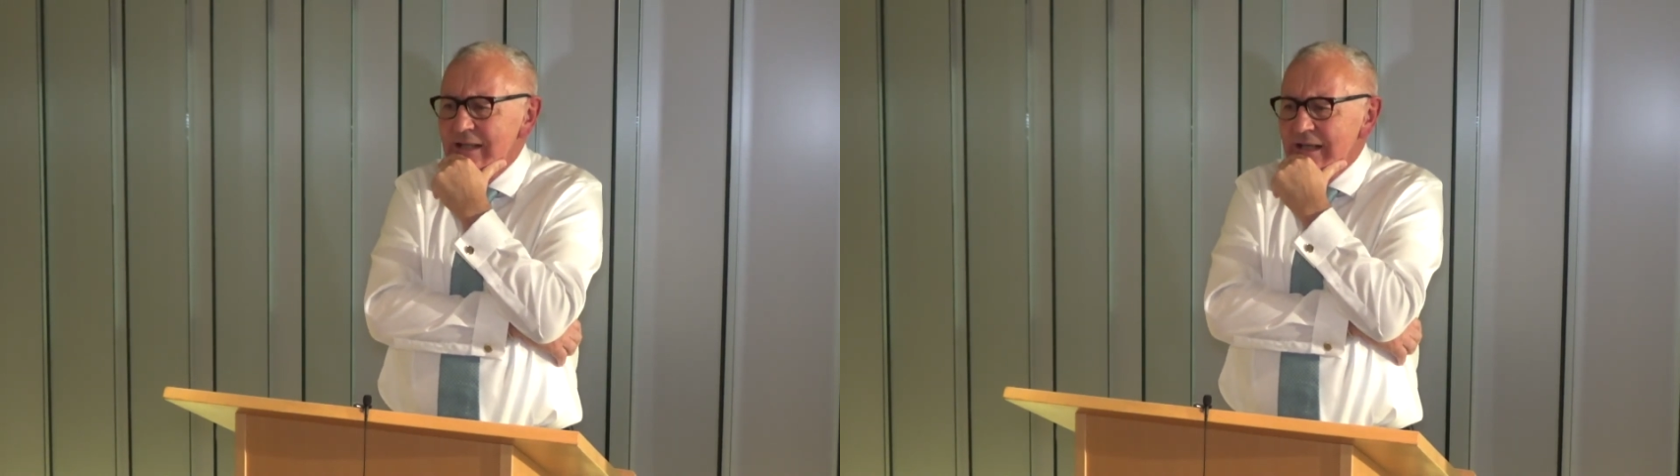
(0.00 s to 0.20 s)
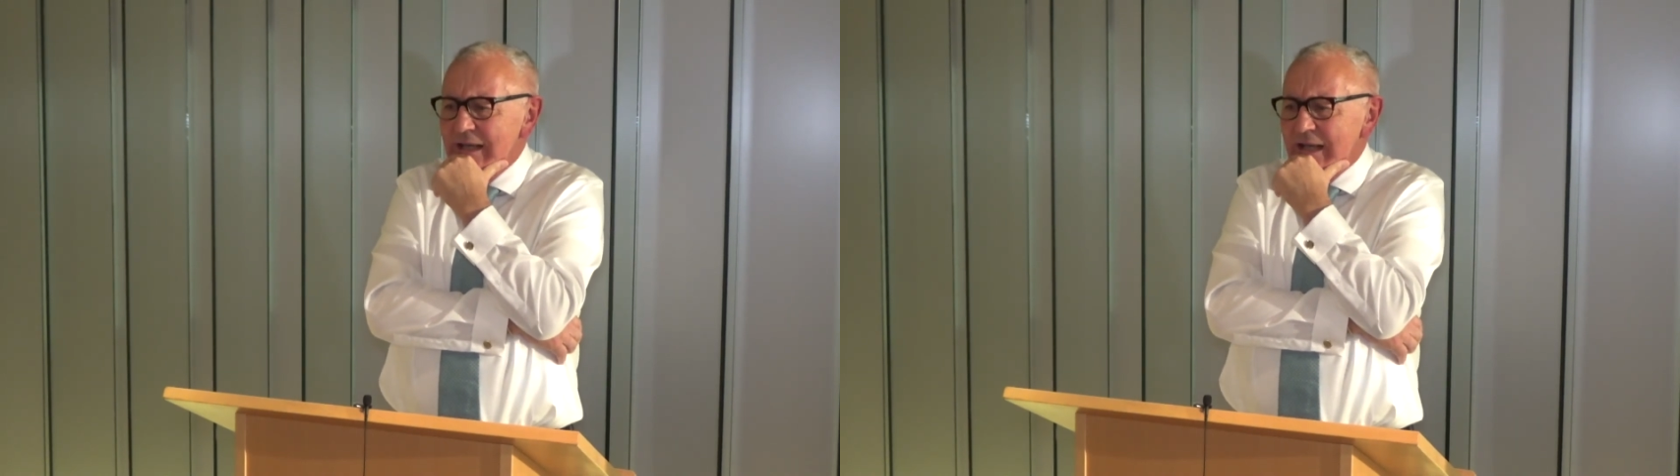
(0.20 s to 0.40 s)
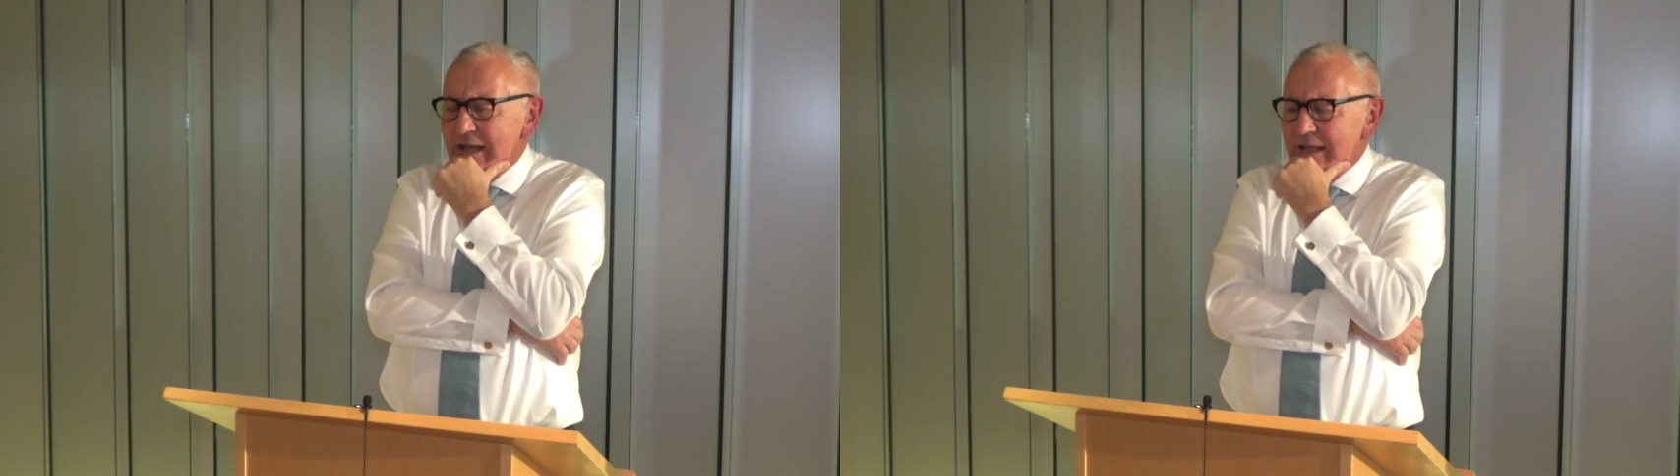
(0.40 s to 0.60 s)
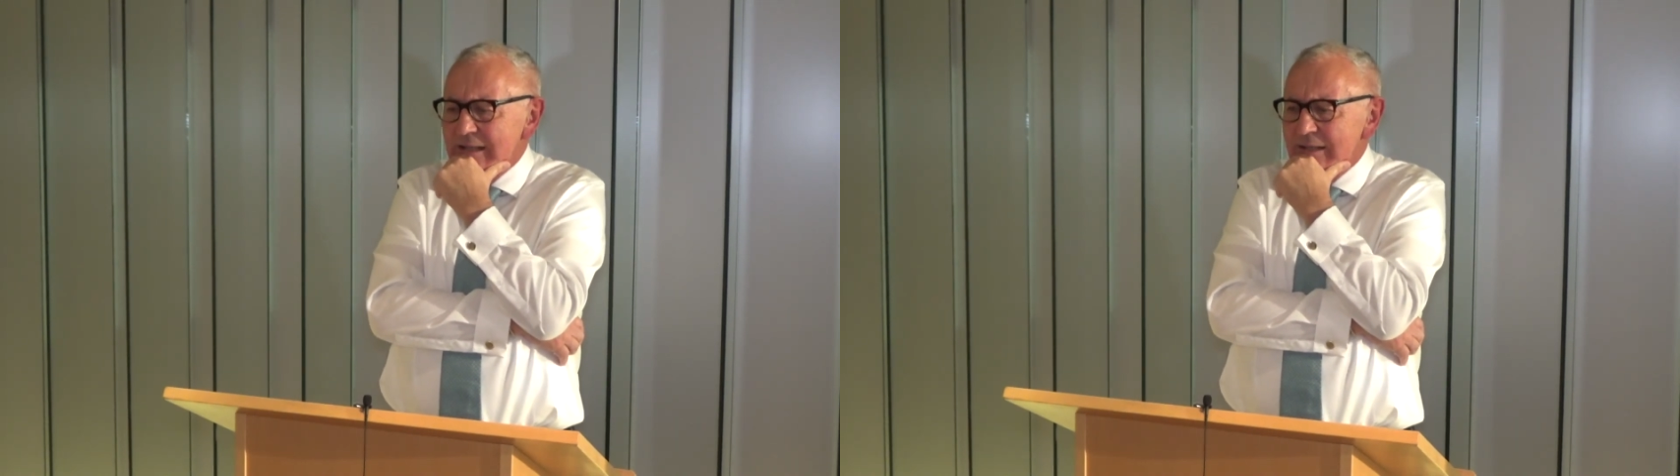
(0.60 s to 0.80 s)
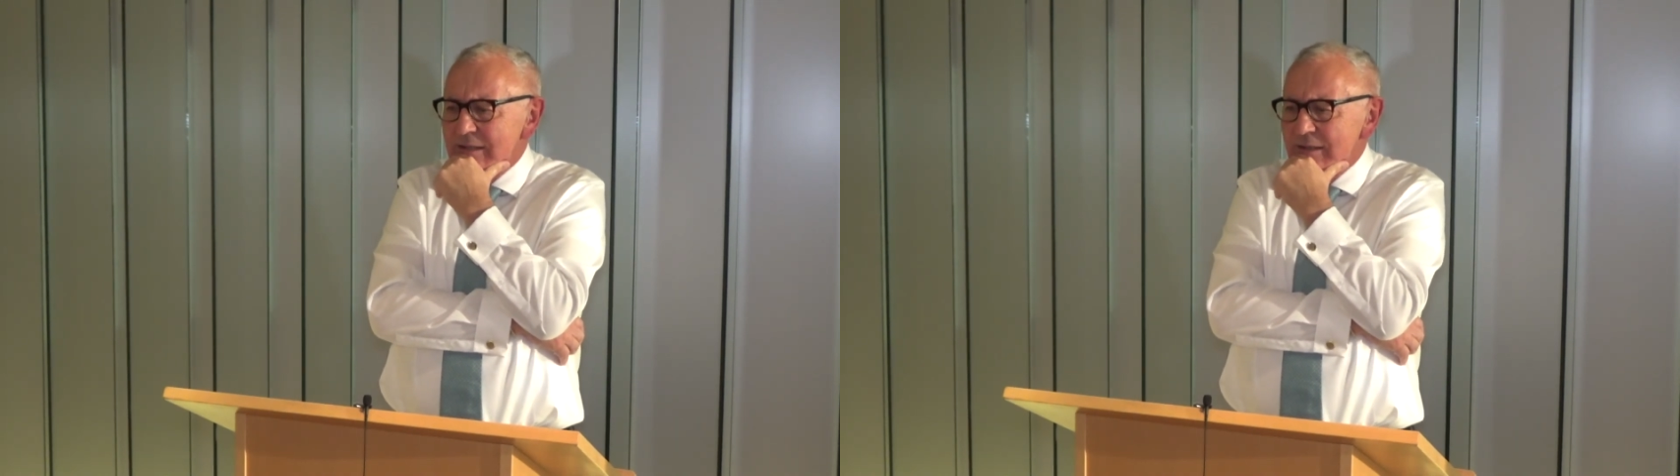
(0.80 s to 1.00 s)

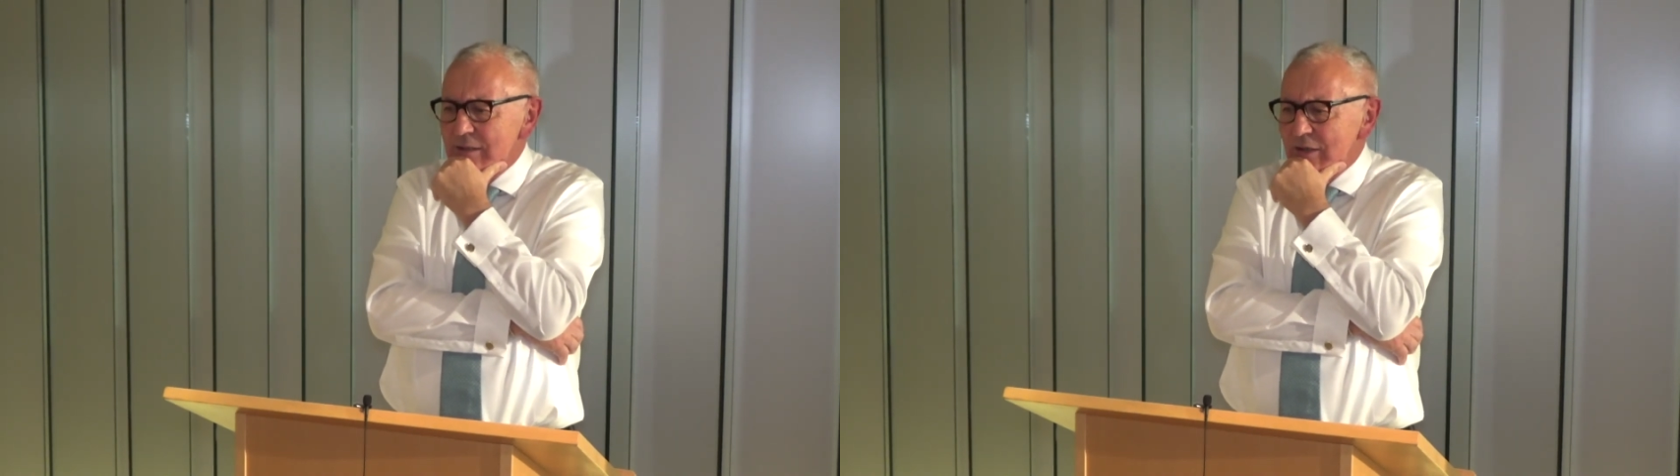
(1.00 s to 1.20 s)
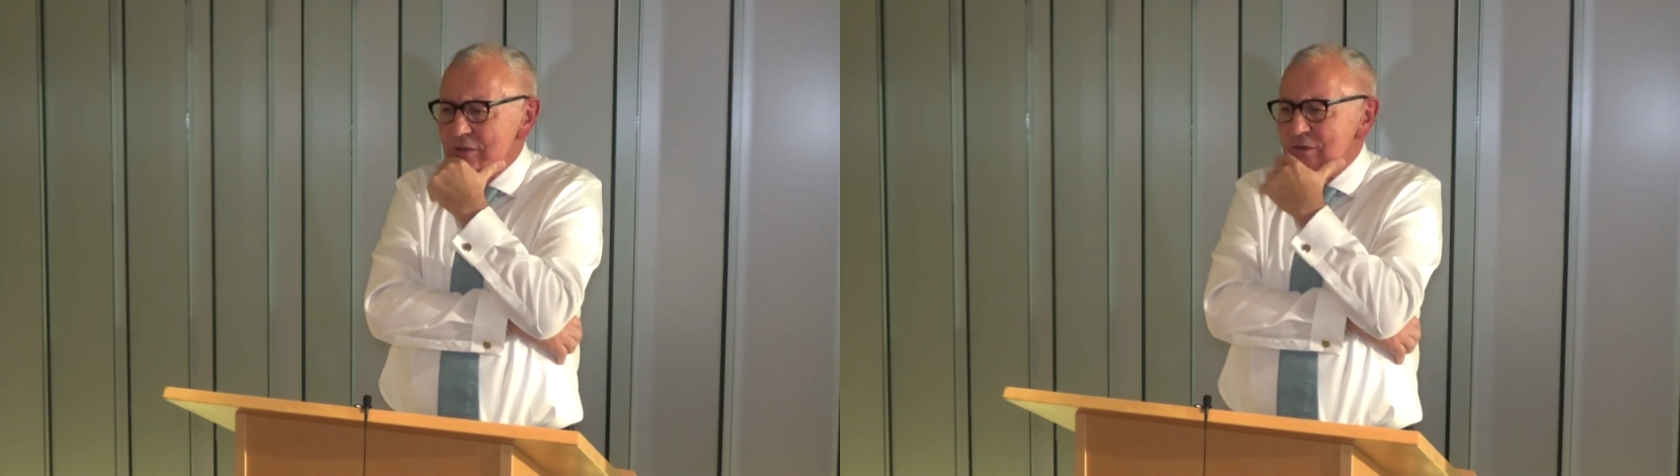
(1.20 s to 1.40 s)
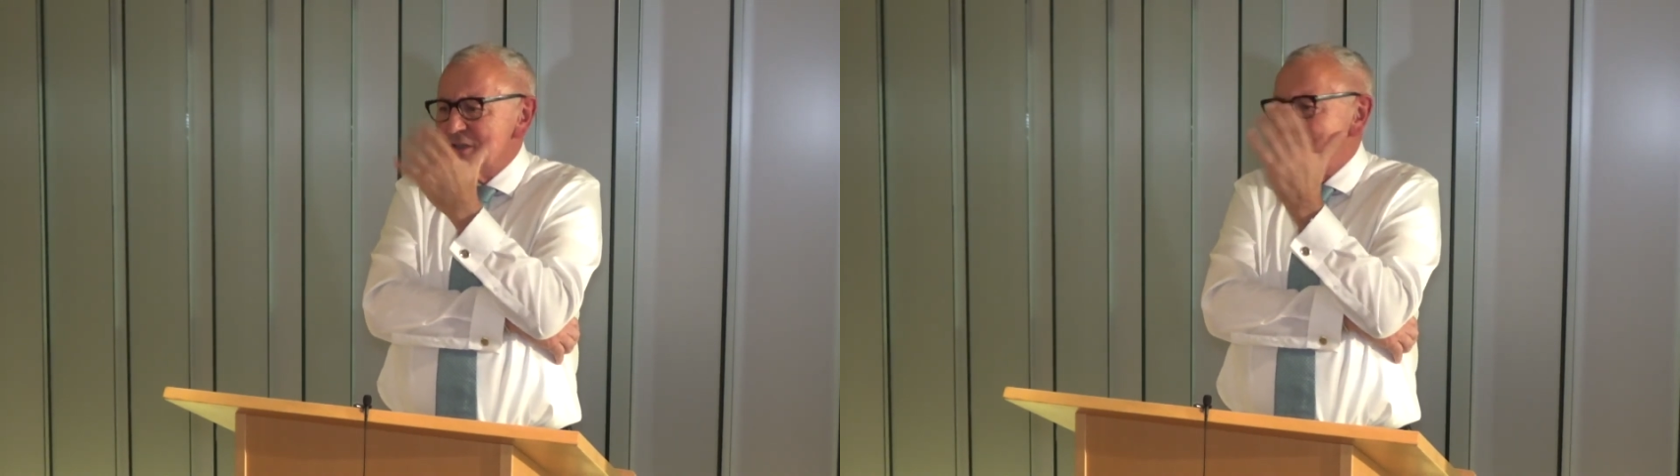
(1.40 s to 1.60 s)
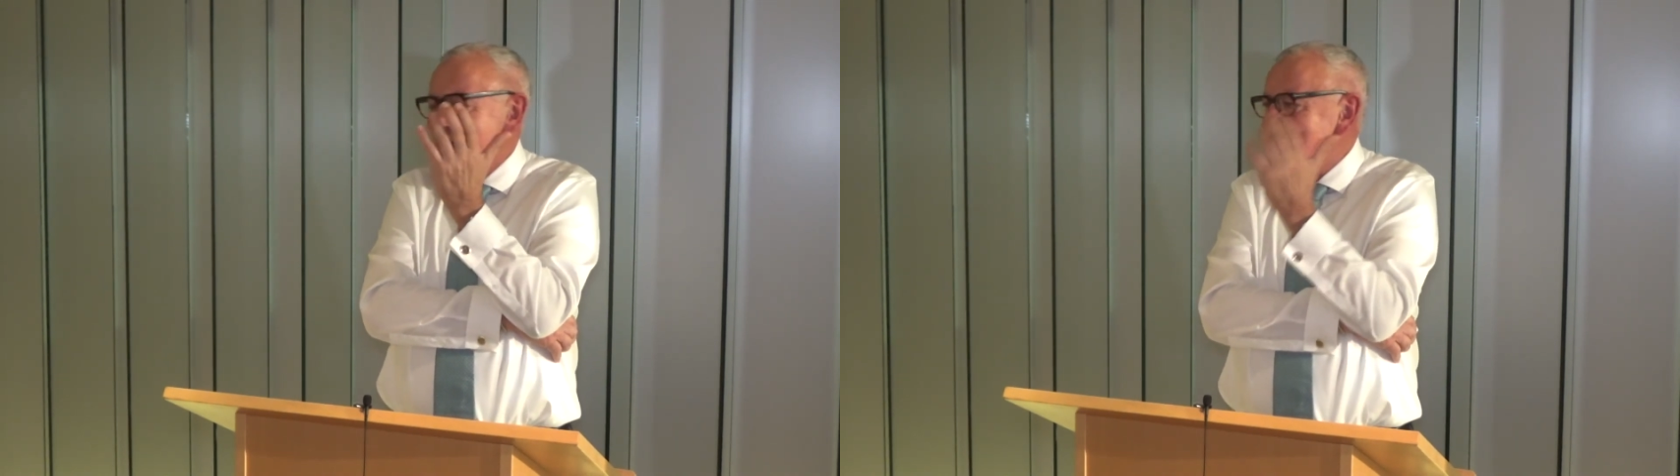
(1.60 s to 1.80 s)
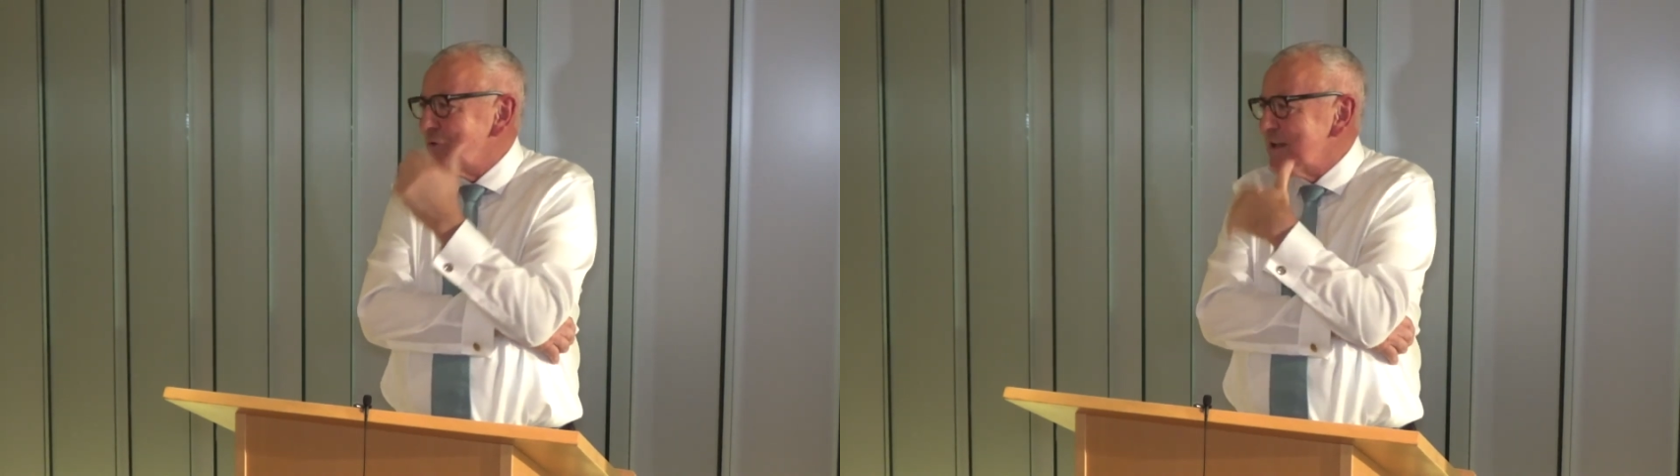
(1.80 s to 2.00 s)
and I spoke to